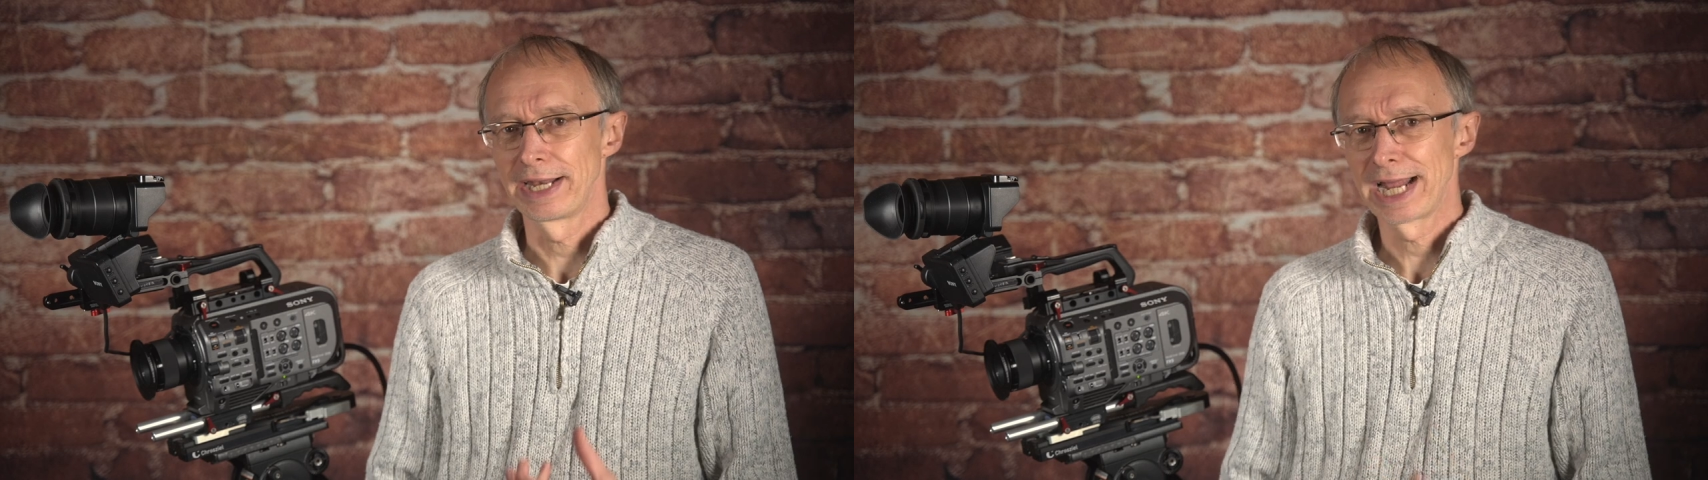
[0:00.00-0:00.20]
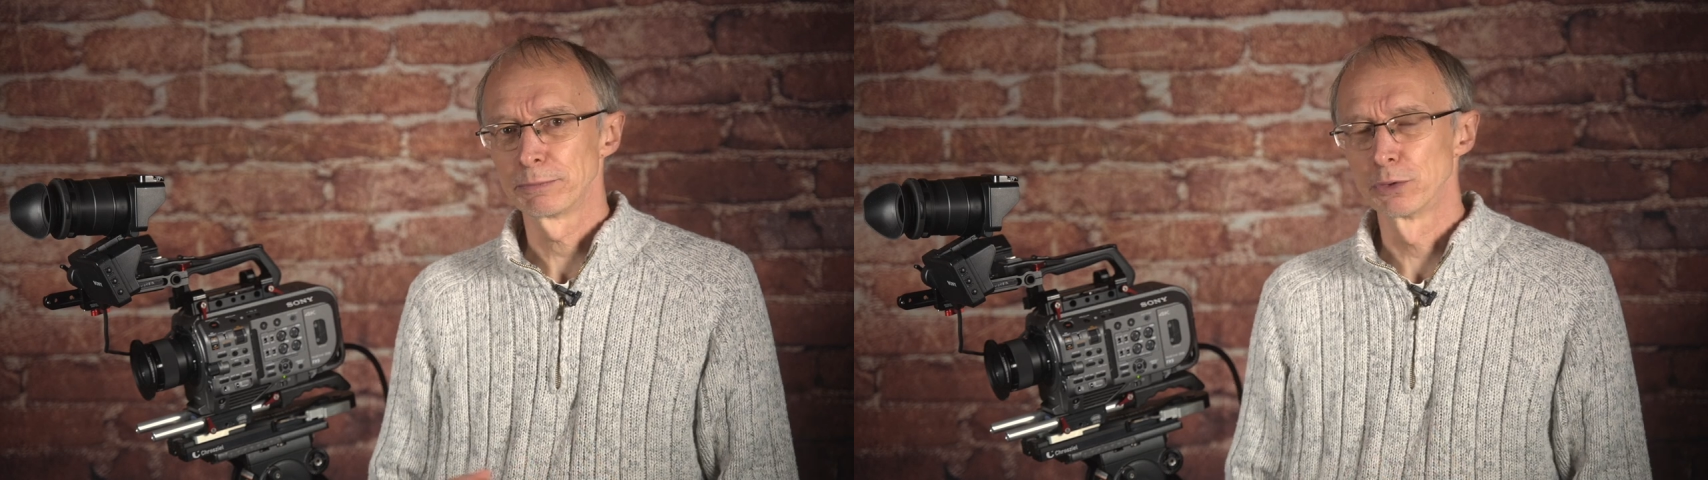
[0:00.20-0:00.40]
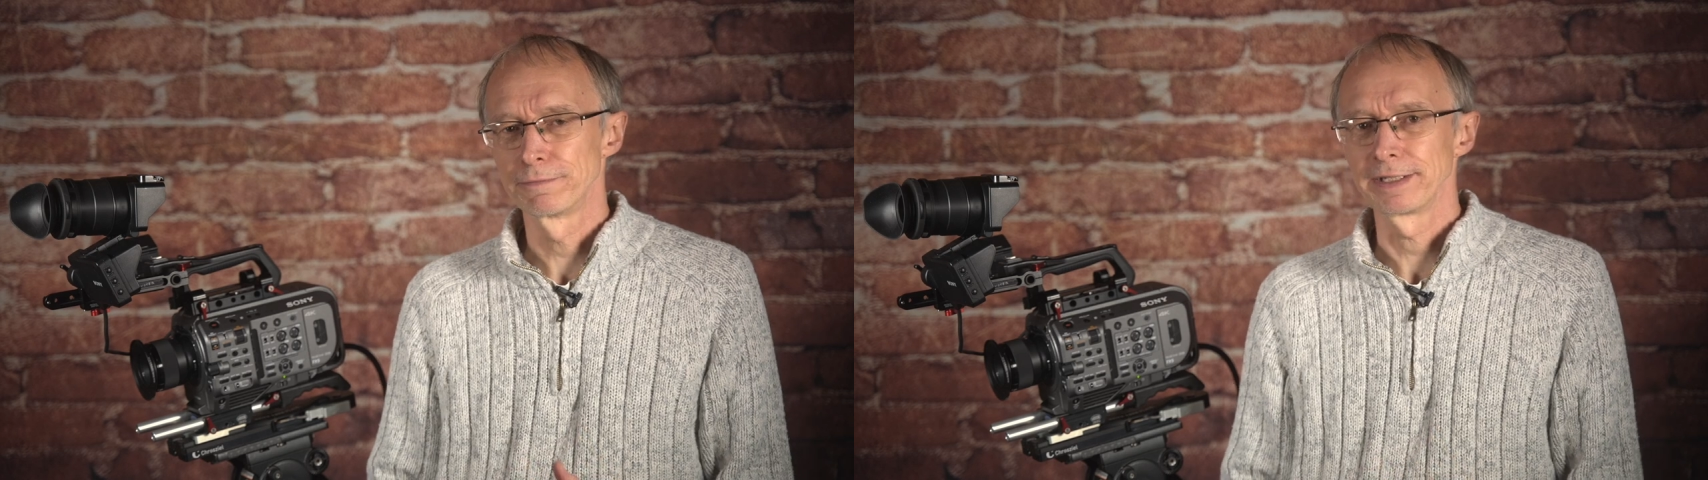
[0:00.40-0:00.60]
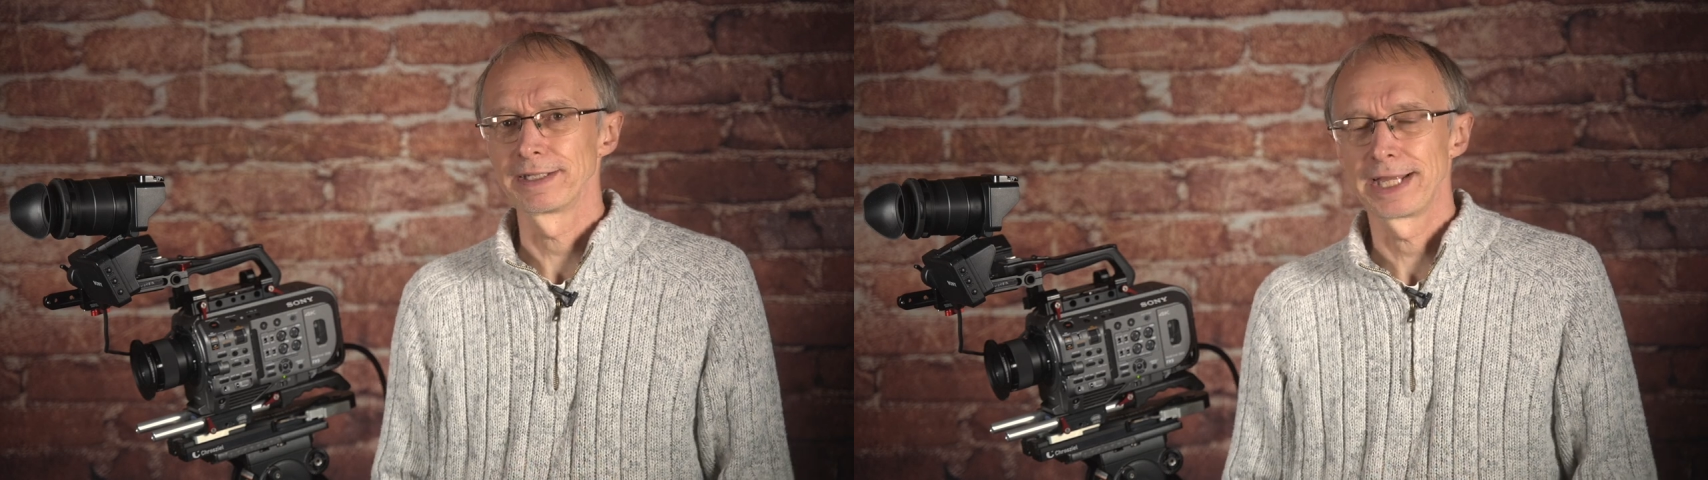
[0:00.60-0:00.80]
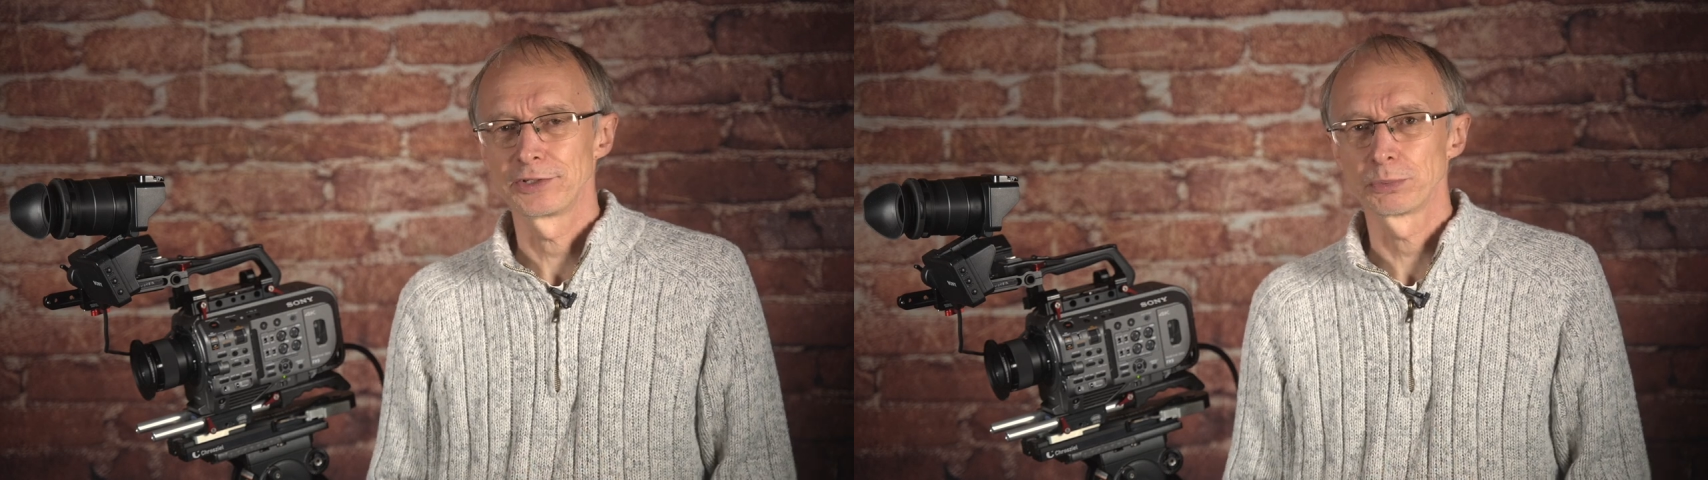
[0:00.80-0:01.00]
anamorphic
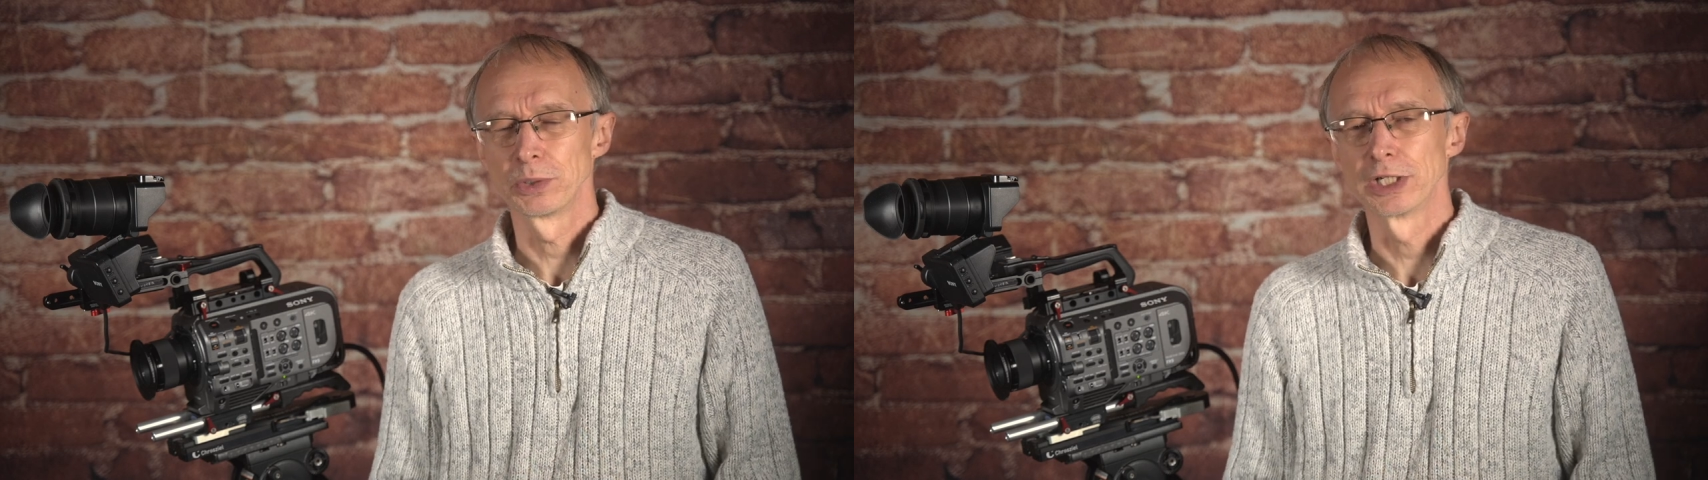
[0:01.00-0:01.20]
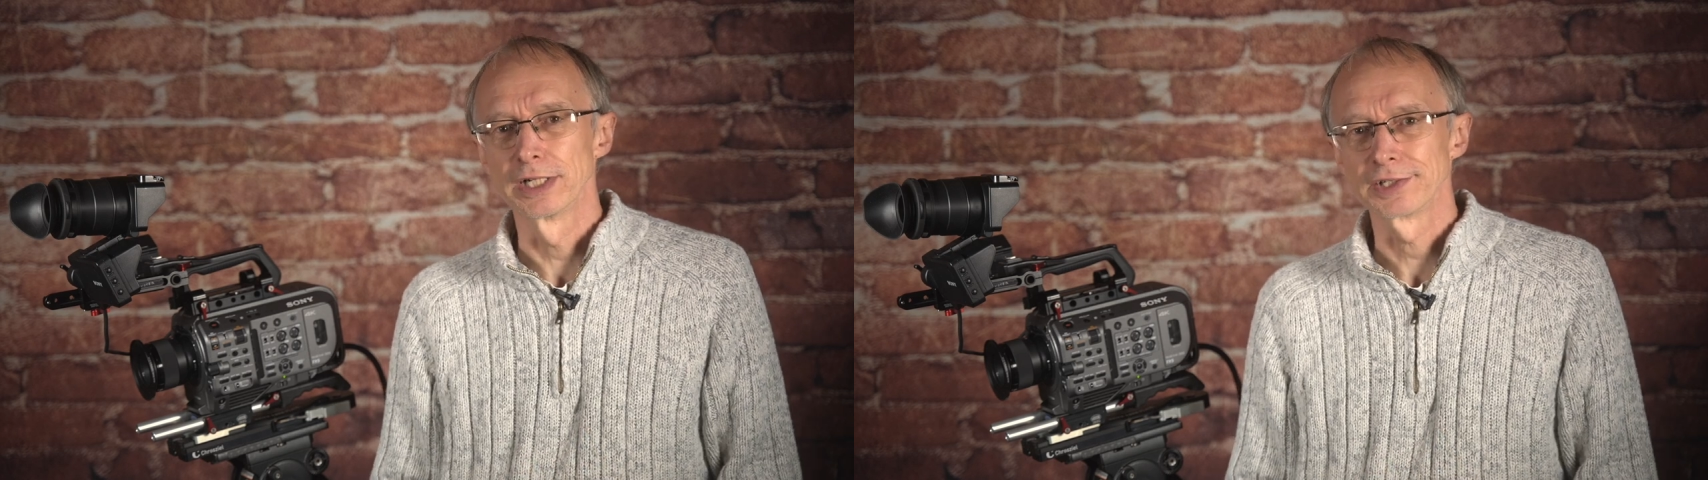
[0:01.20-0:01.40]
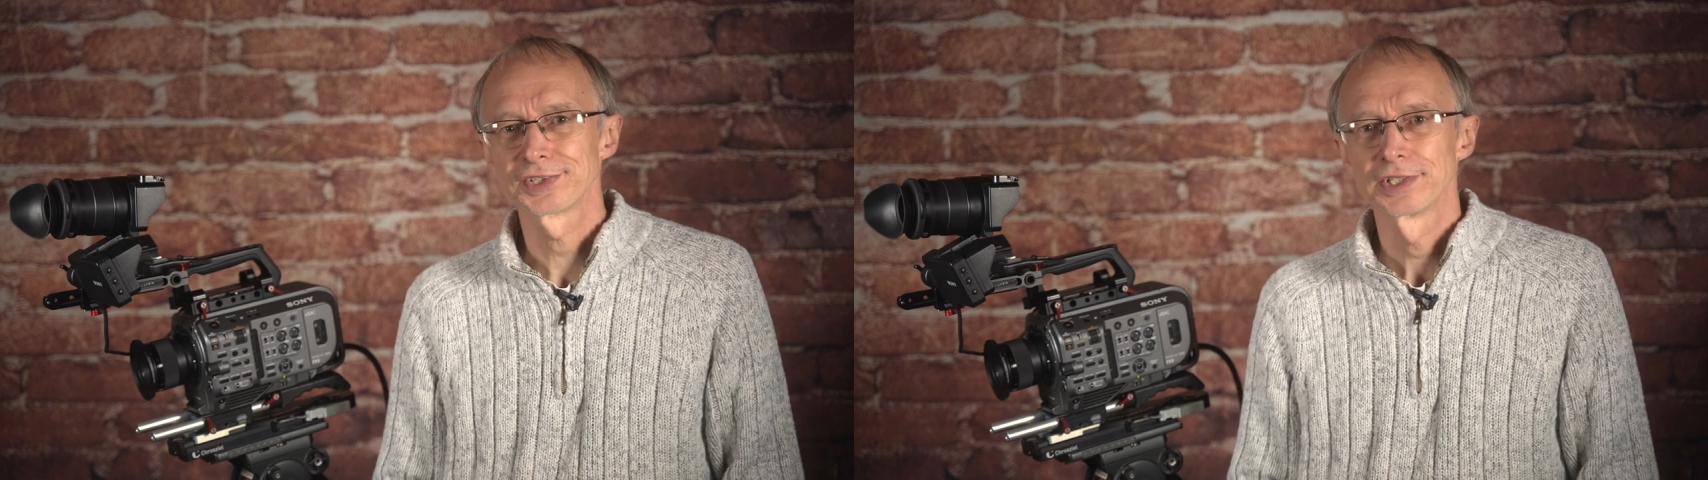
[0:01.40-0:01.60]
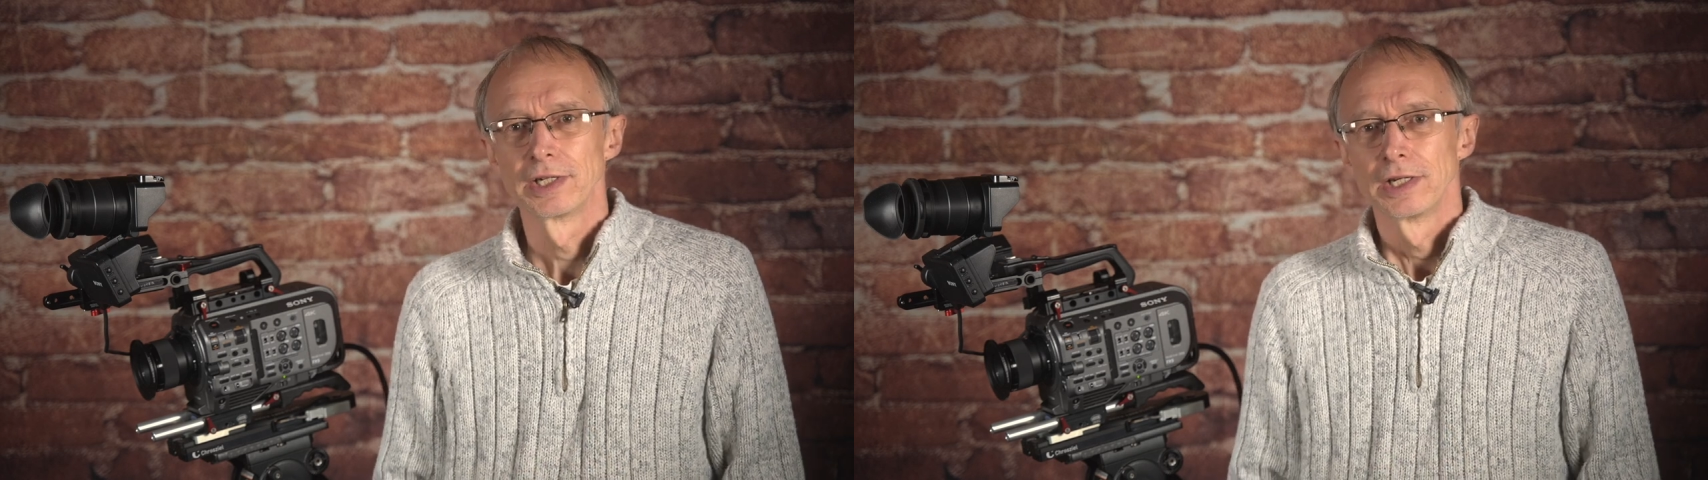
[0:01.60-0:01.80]
lens works.